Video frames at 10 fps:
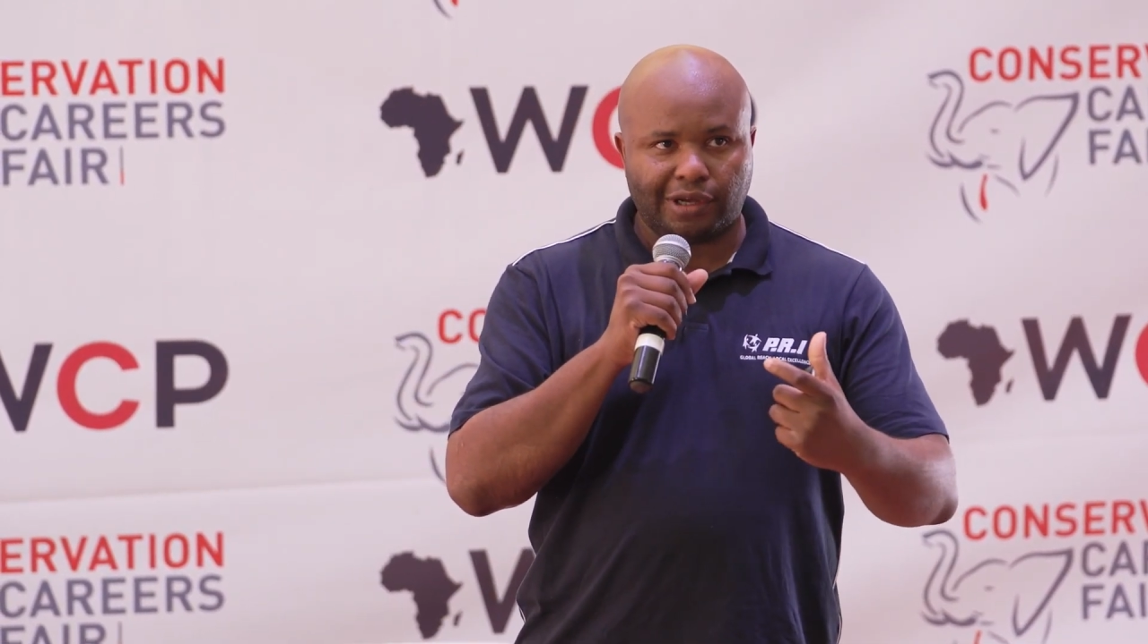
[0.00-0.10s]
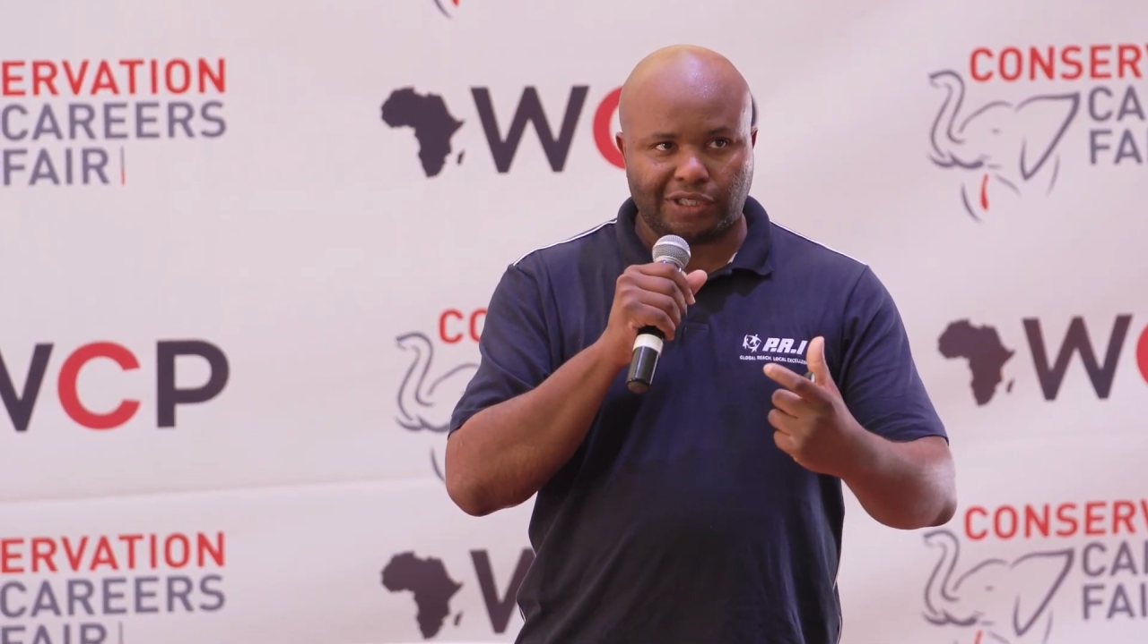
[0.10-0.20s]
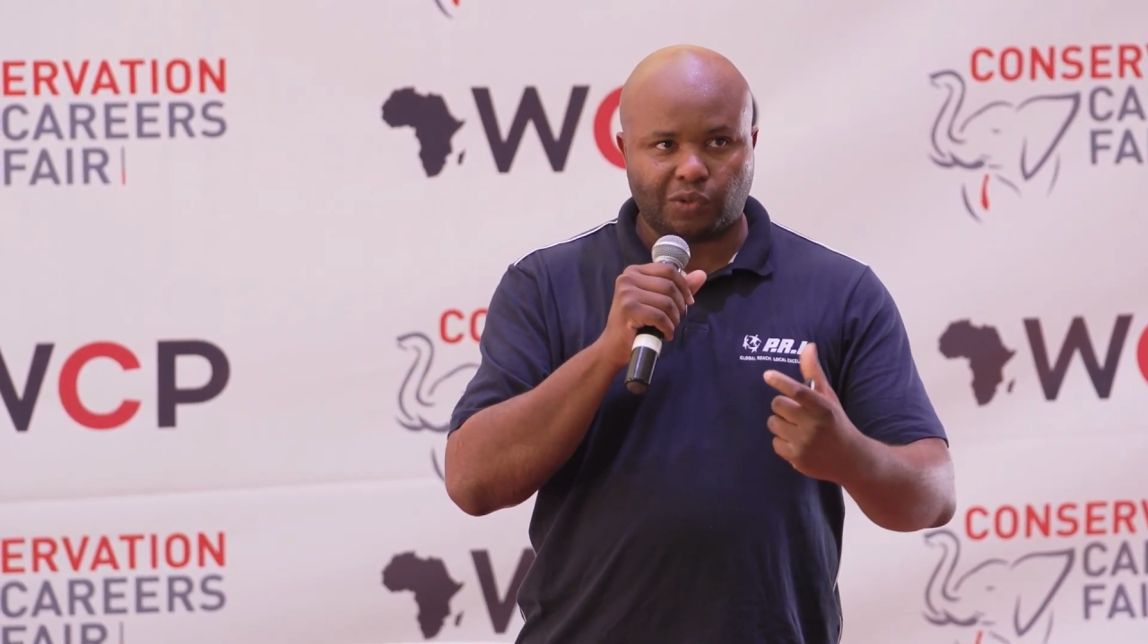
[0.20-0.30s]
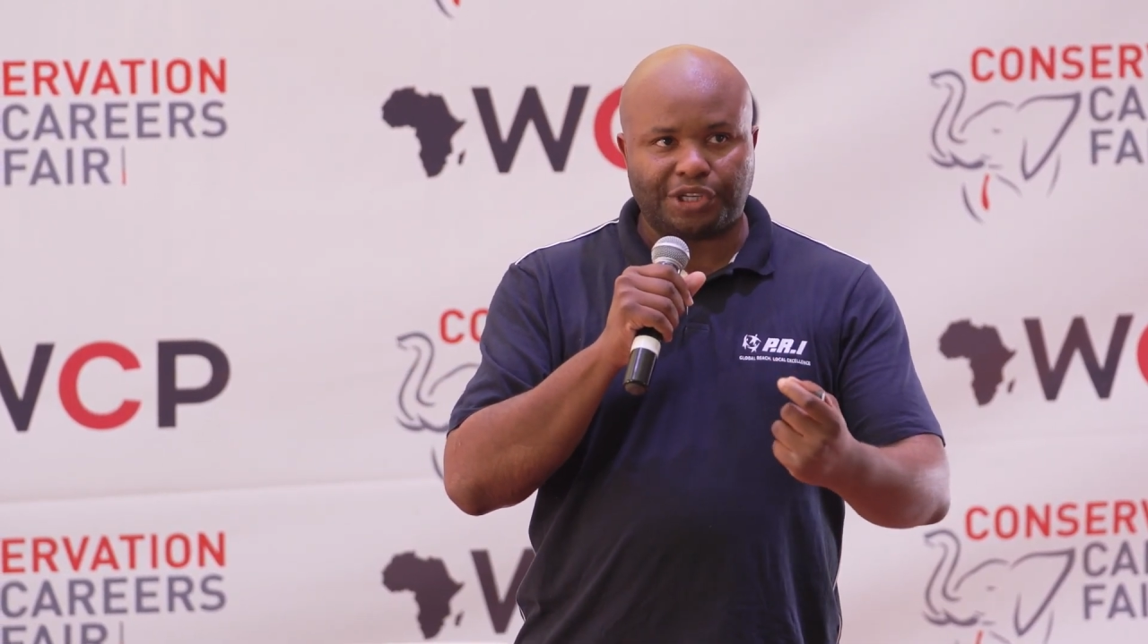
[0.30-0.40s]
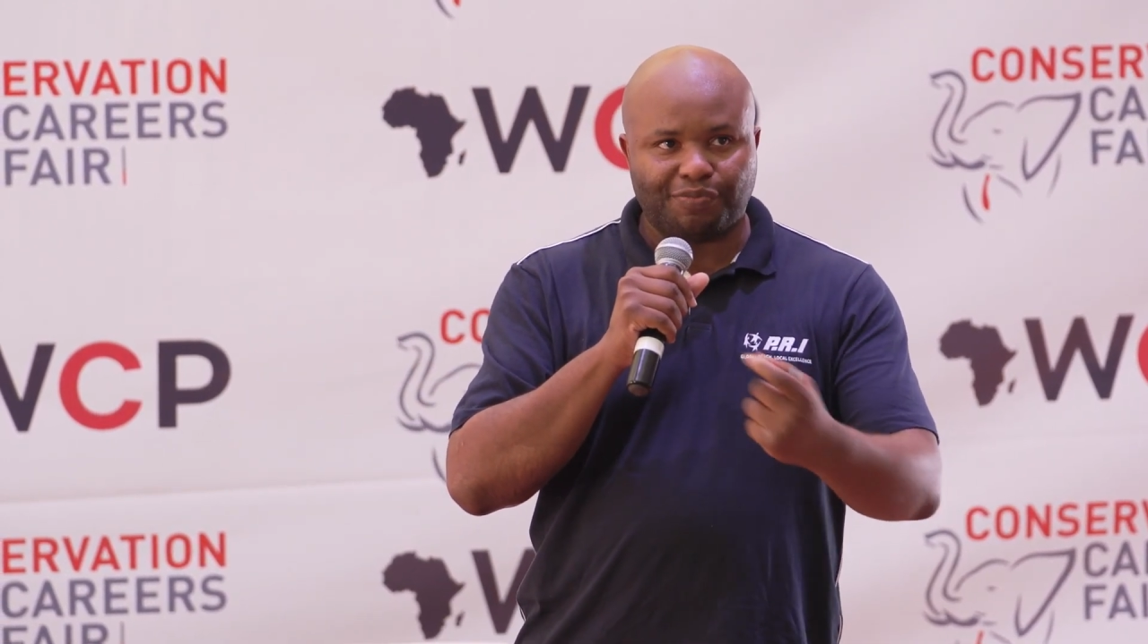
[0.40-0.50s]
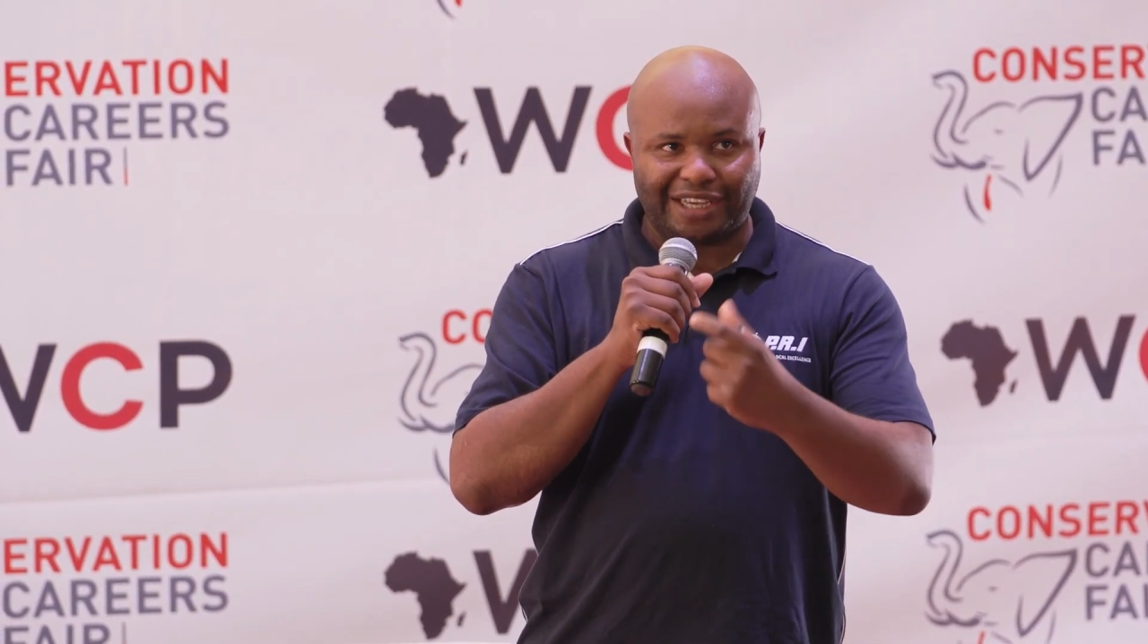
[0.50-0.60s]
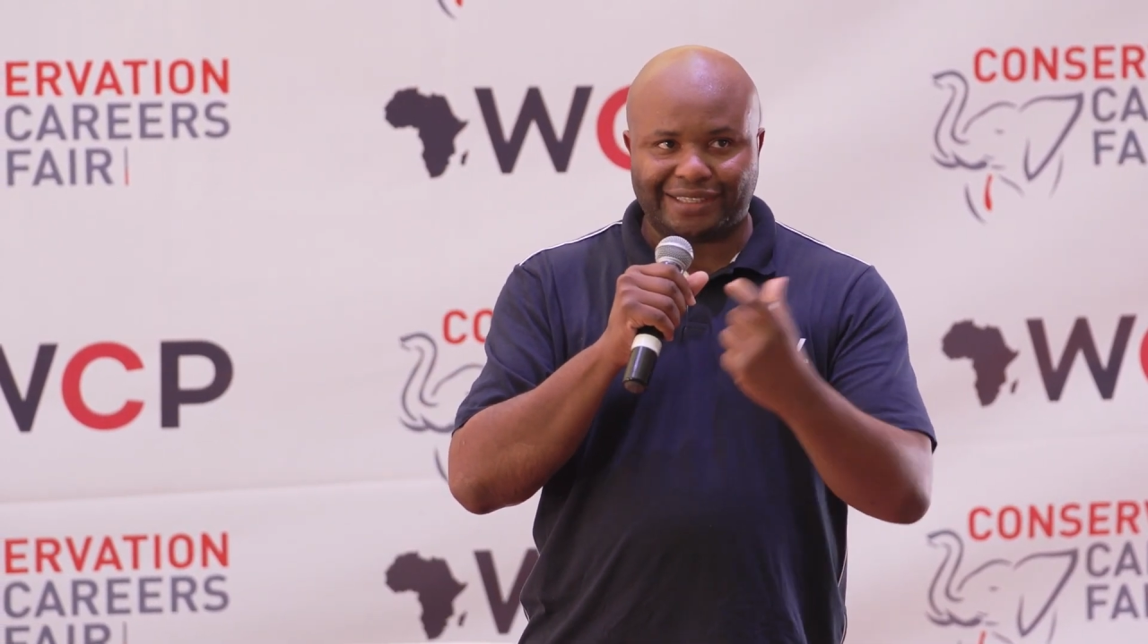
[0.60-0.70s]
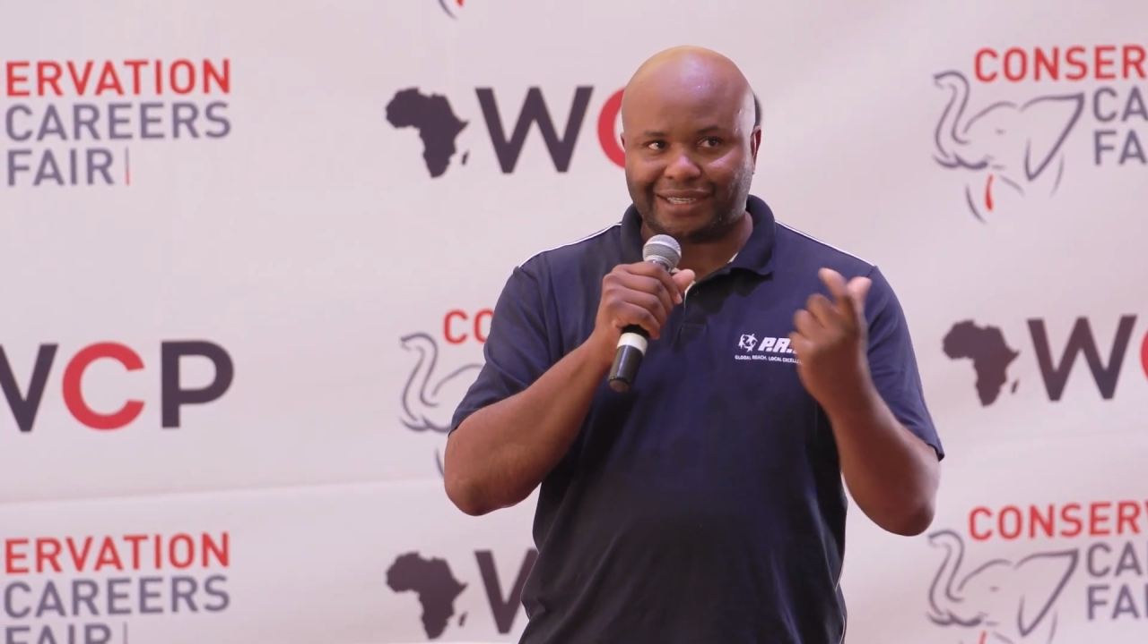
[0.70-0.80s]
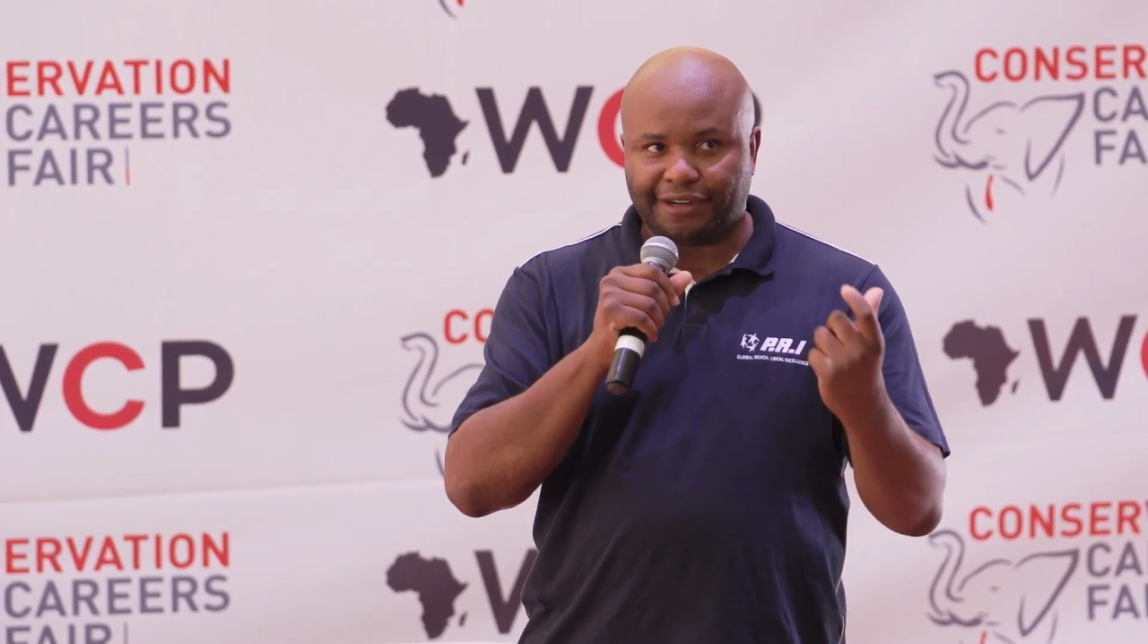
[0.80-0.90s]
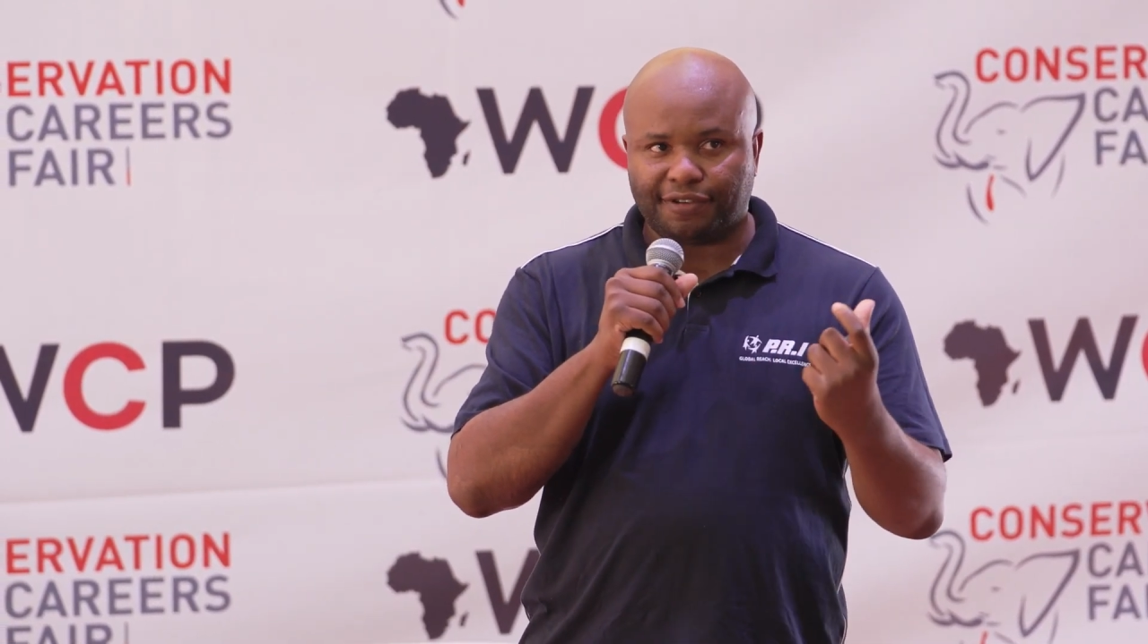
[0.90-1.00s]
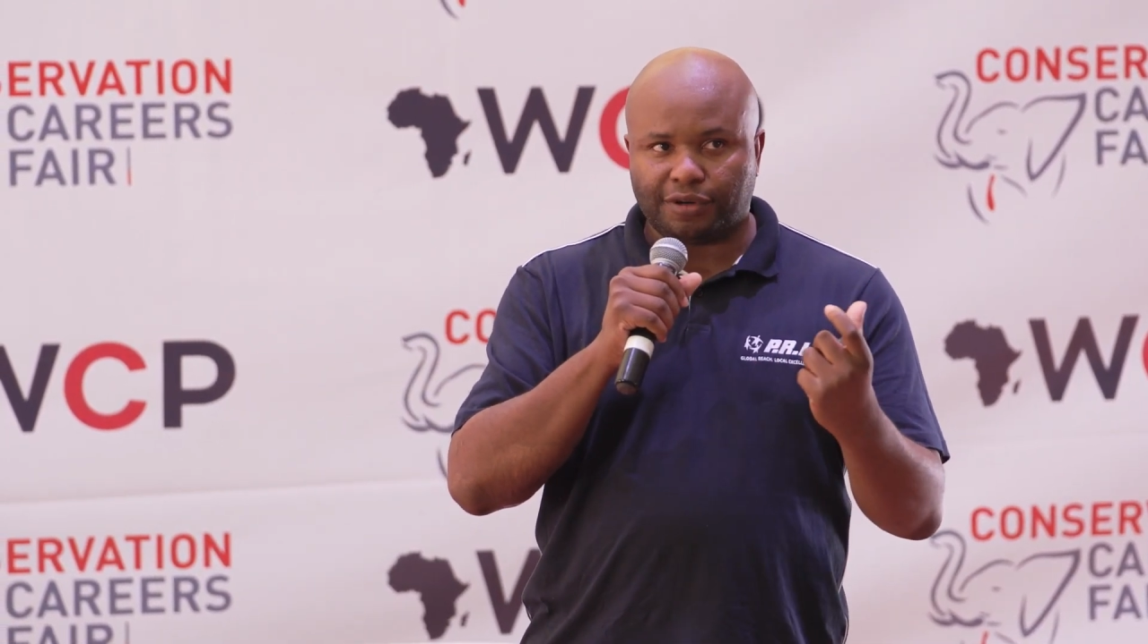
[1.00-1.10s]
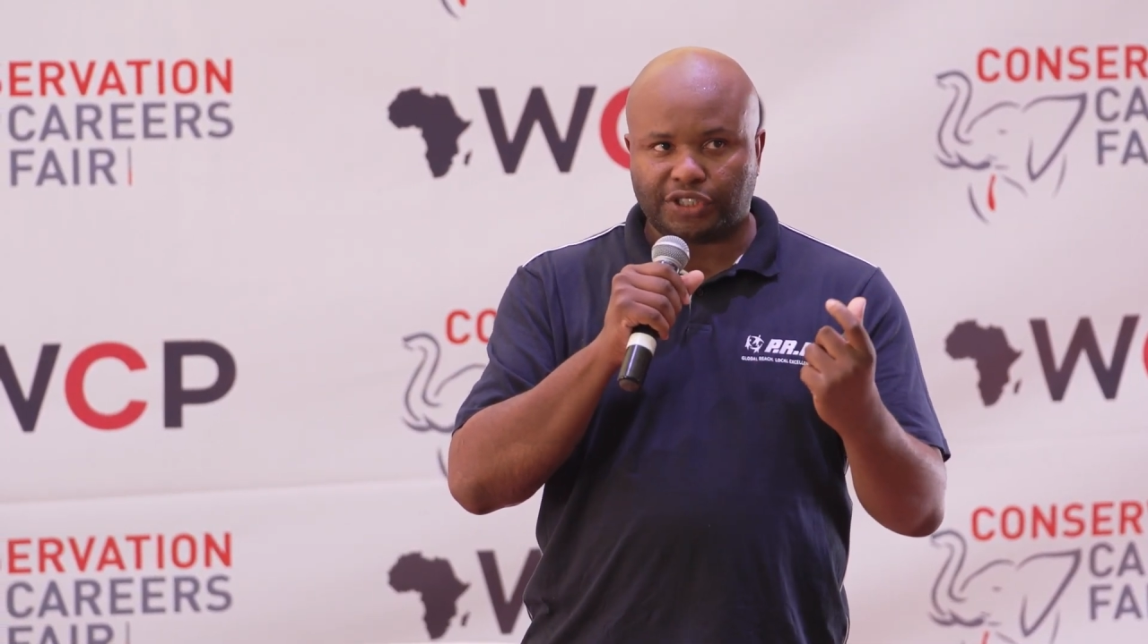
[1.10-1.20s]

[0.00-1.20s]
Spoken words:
is what makes it different,